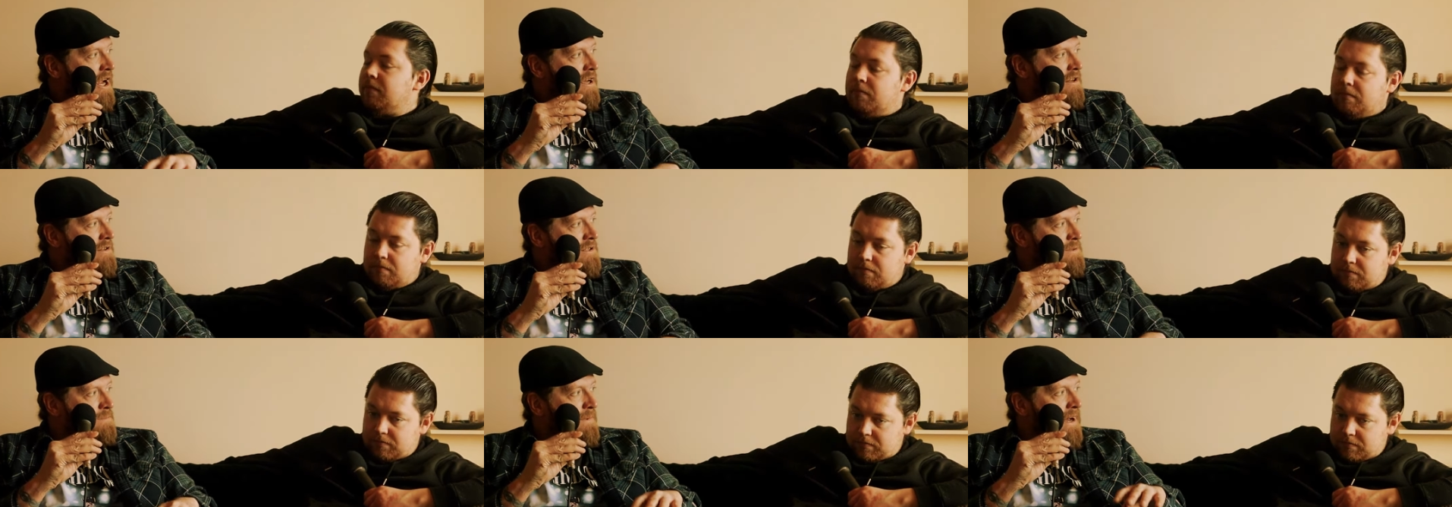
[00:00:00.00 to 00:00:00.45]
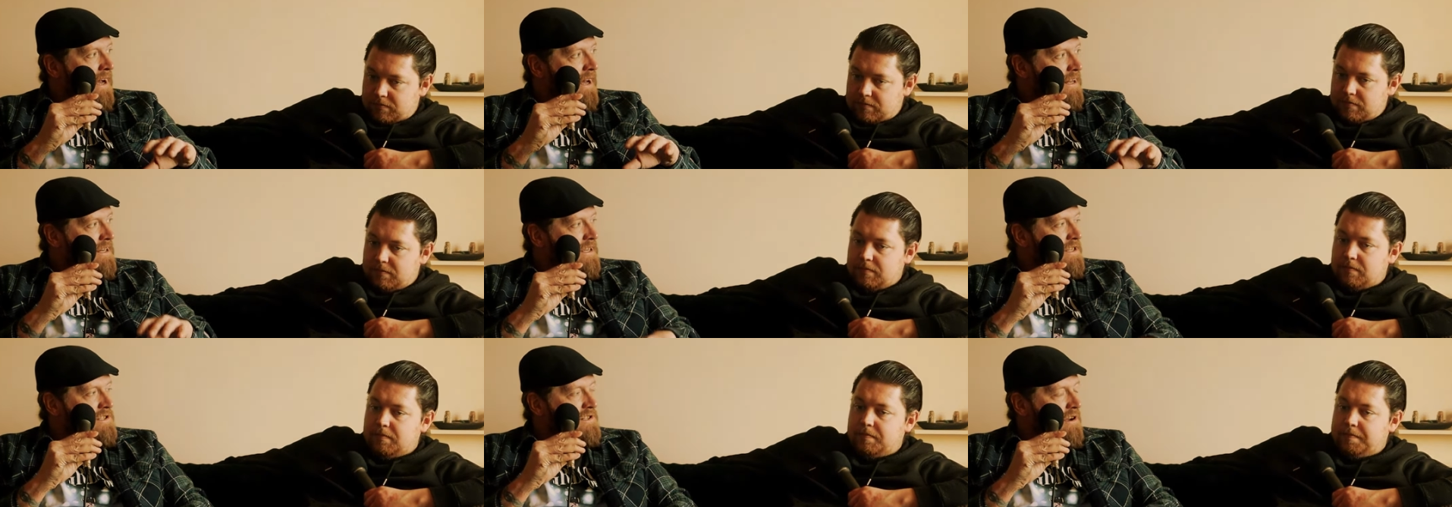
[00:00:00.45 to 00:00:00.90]
Speaker 1: Sean
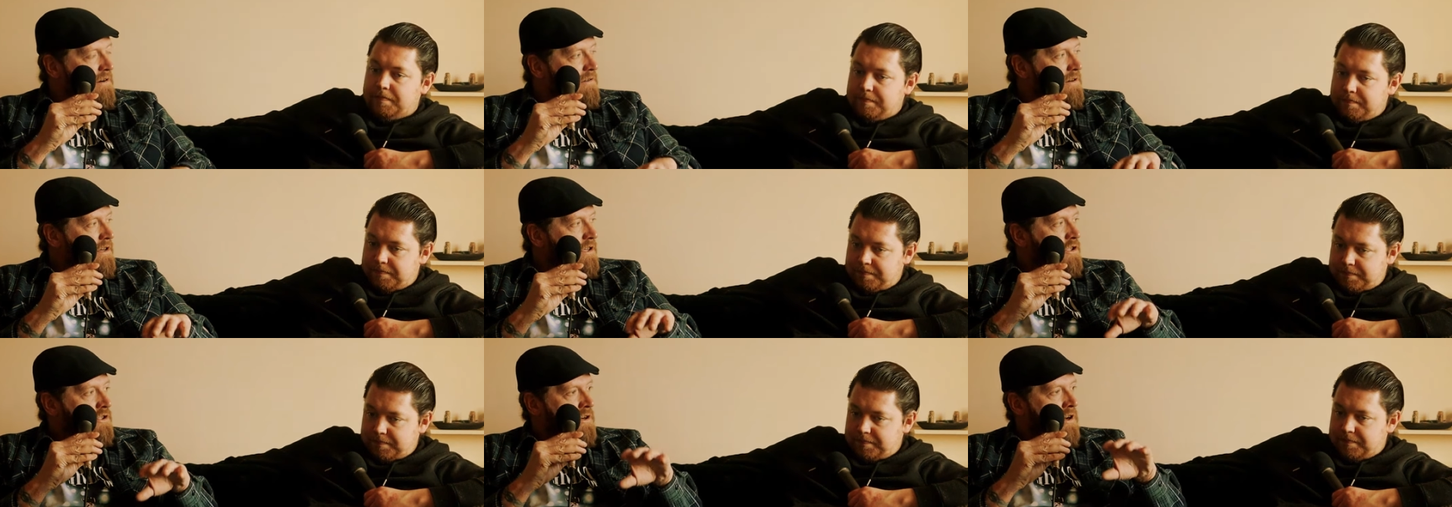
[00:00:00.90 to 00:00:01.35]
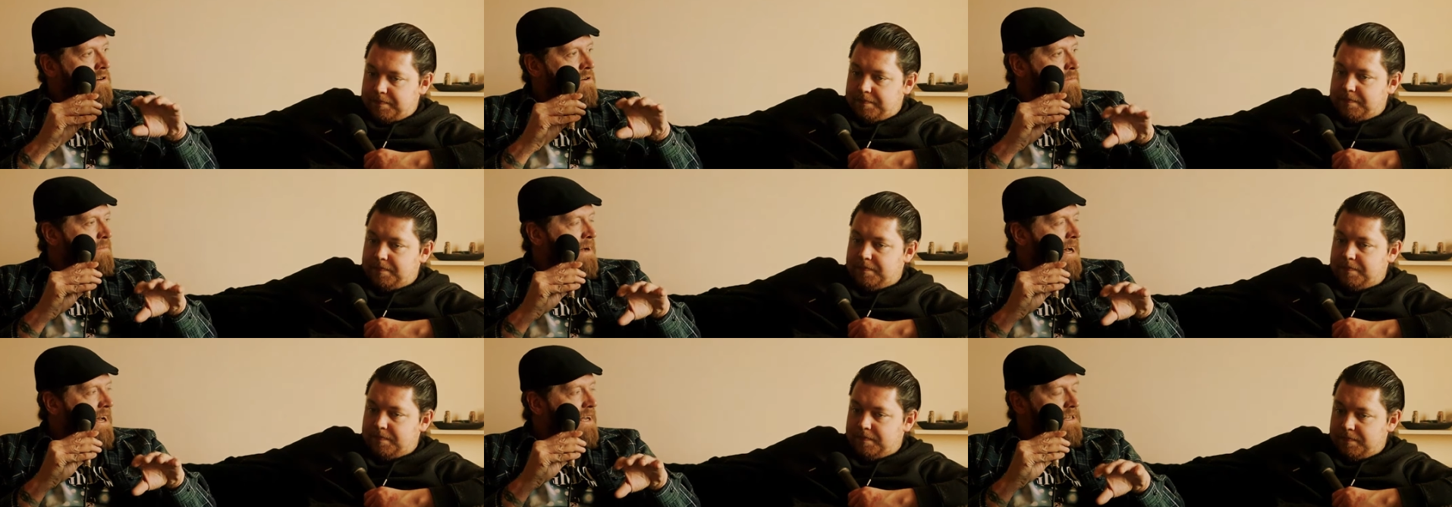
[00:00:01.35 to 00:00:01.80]

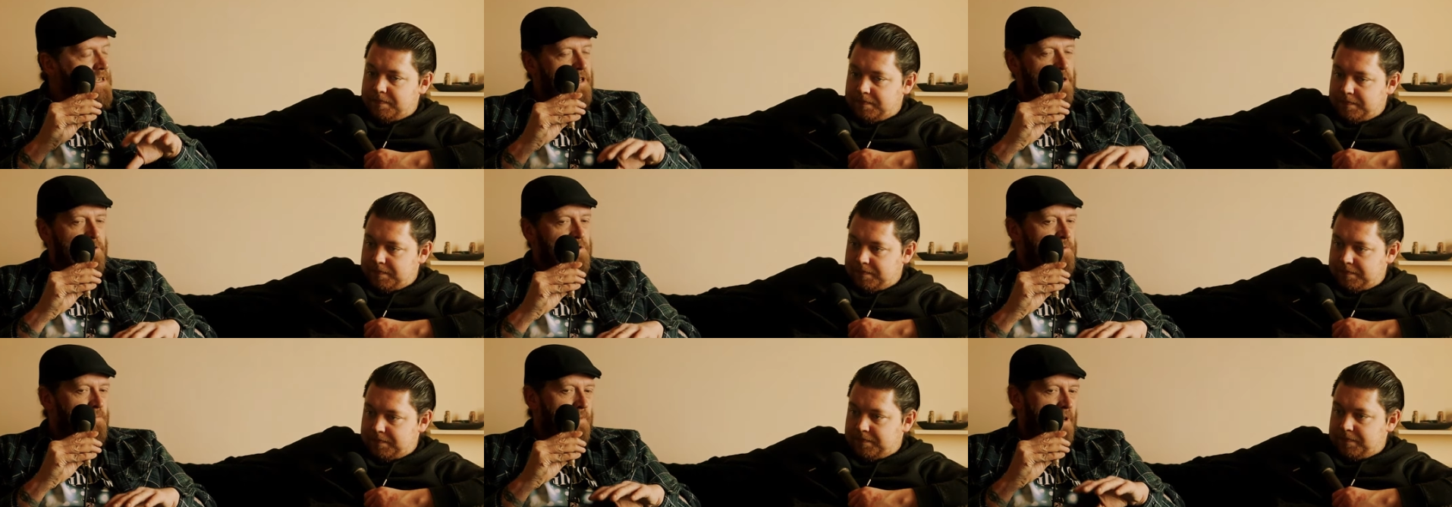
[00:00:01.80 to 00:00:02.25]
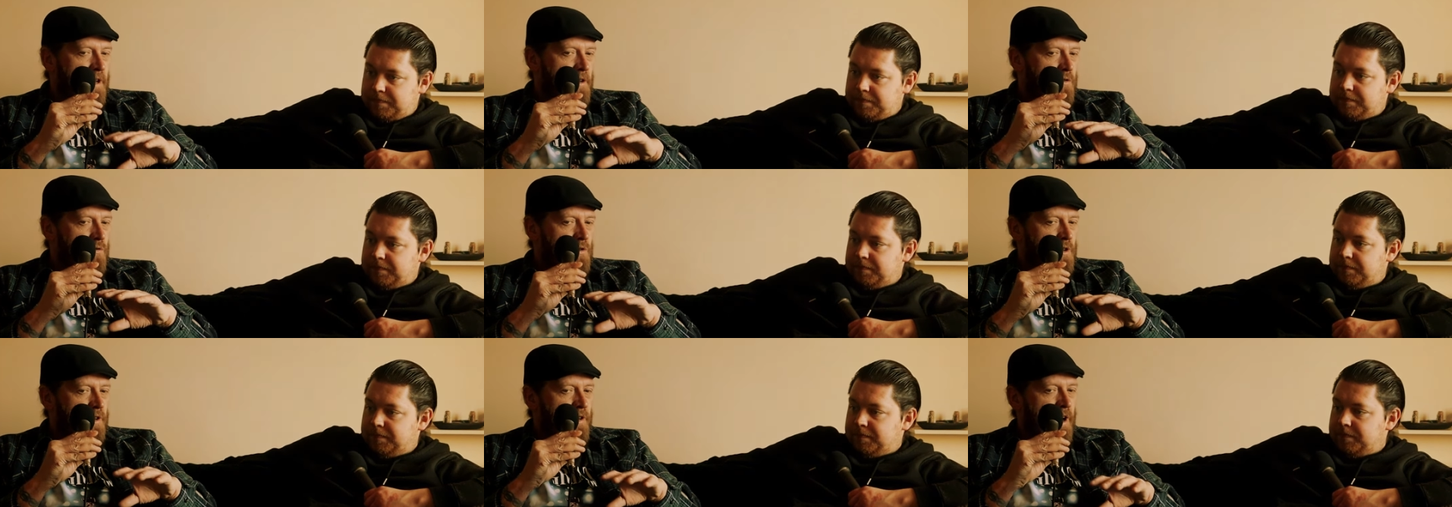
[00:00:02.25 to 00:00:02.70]
O'Malley and
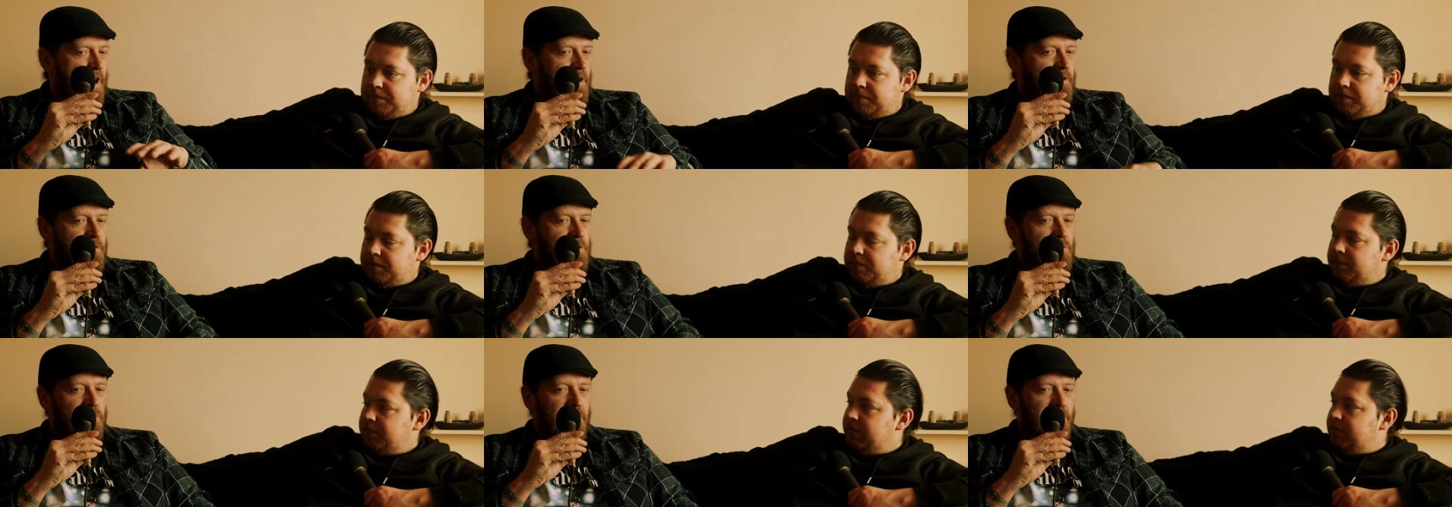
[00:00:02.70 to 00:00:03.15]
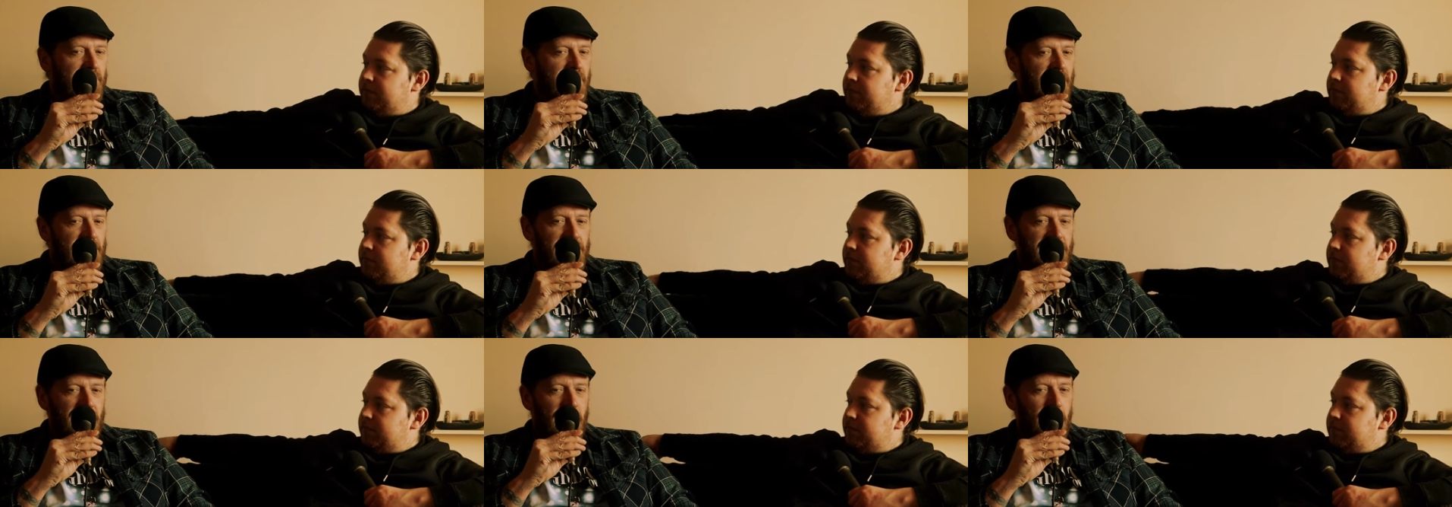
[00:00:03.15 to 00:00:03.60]
other characters like that.